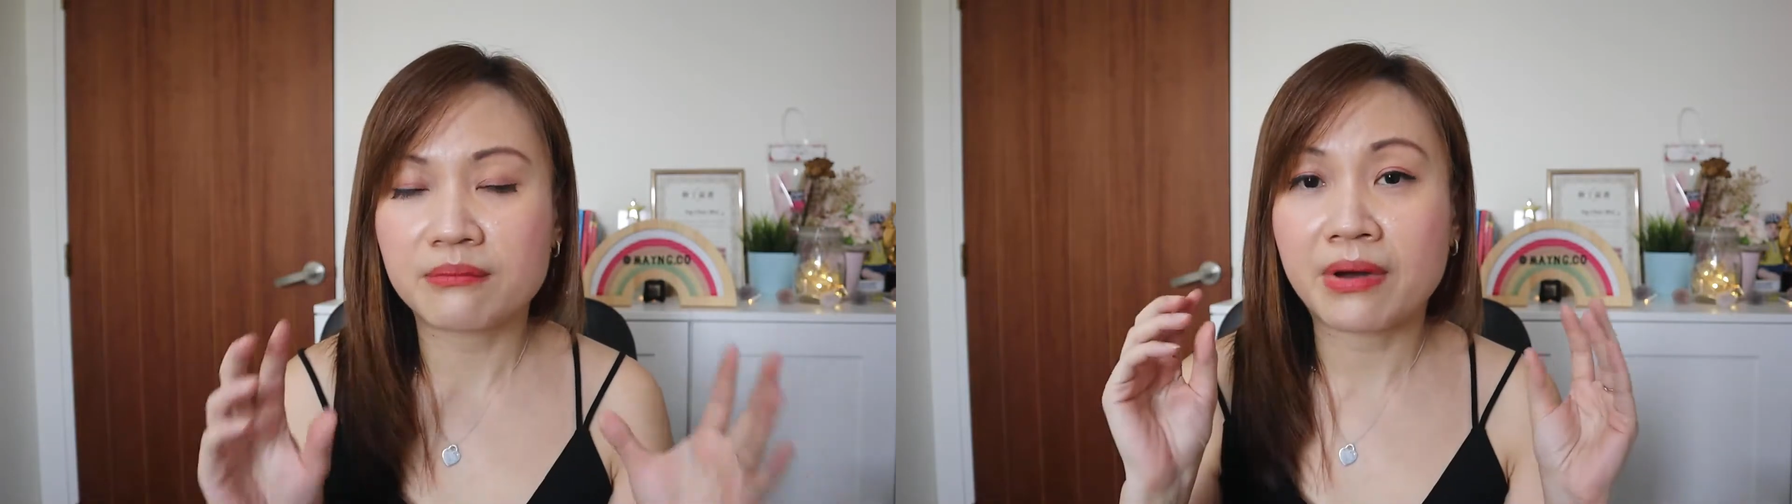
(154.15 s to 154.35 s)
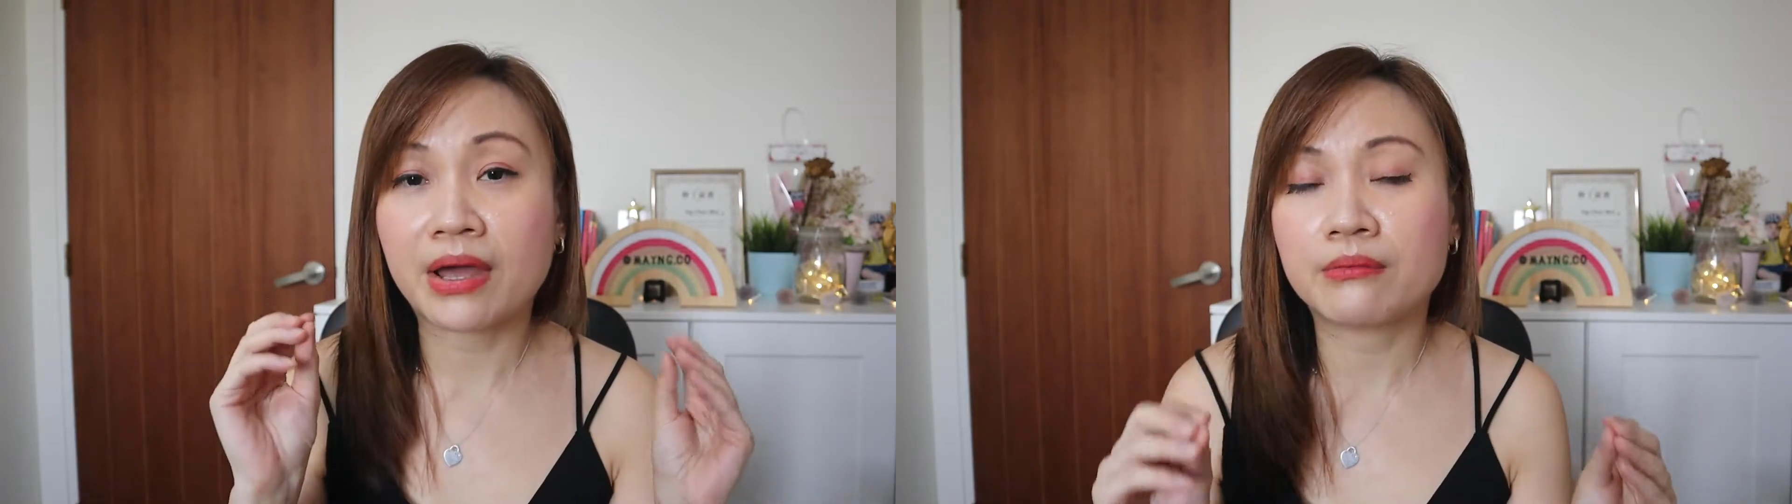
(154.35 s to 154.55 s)

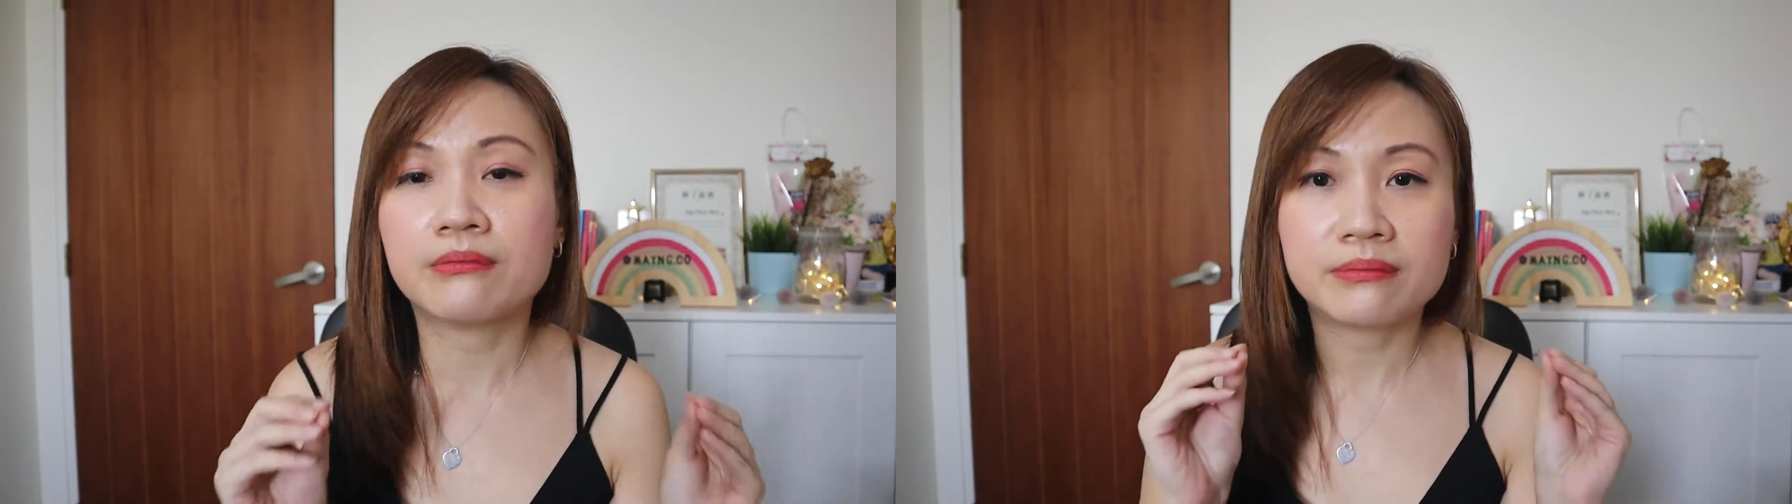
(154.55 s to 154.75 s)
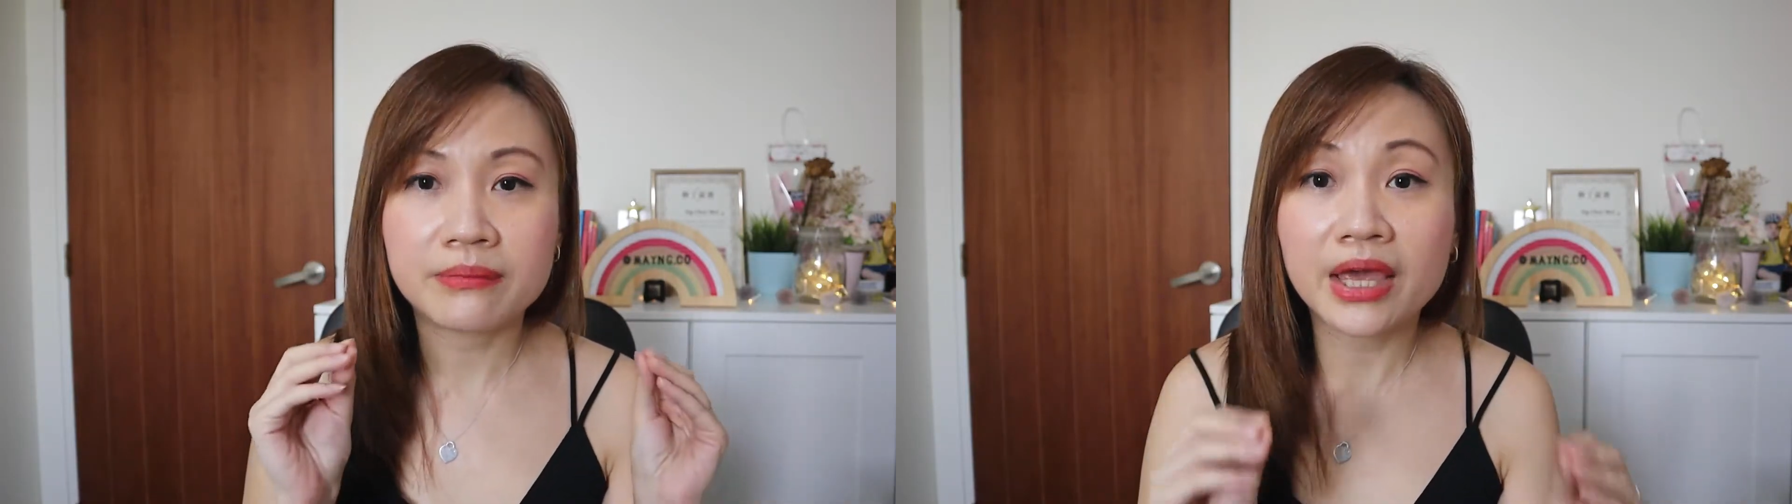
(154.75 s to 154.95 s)
my
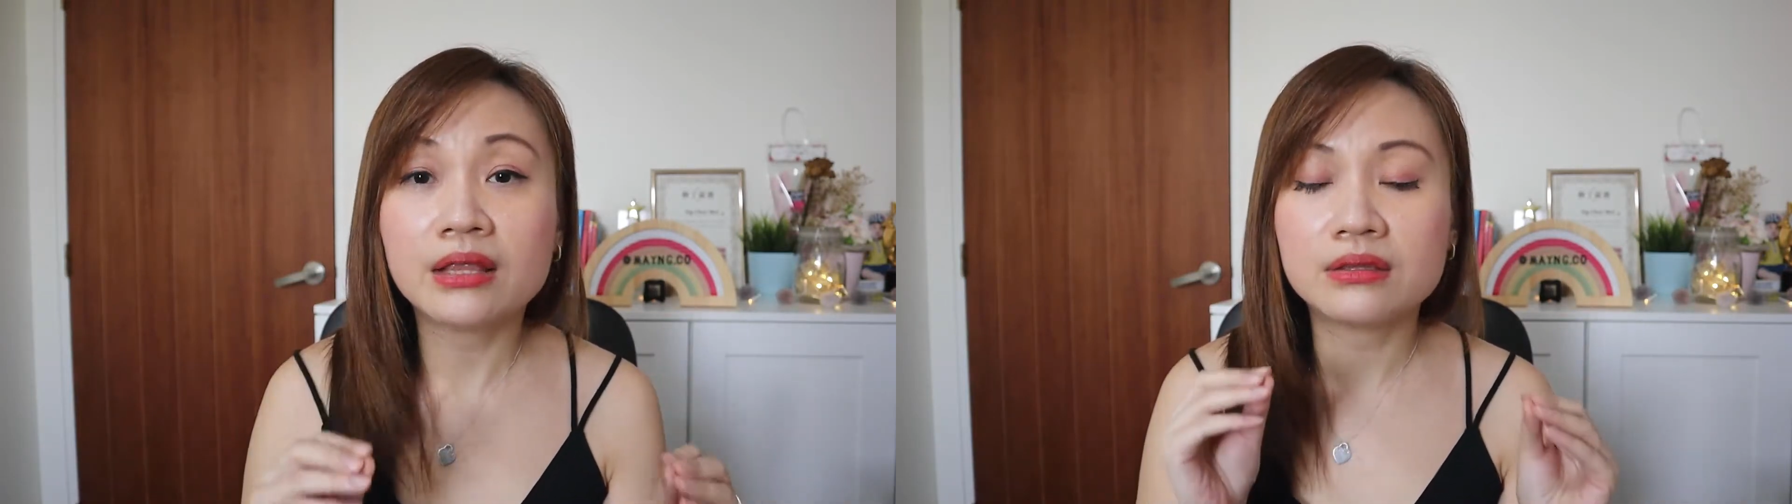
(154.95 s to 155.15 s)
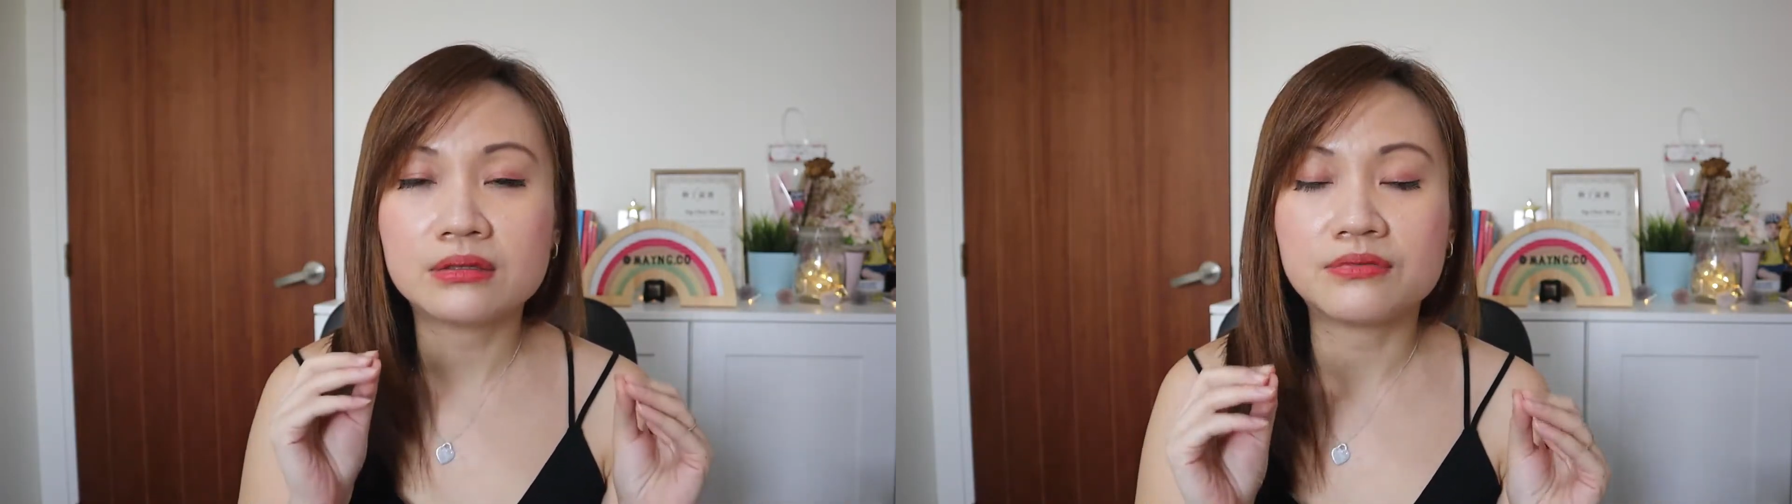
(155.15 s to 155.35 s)
main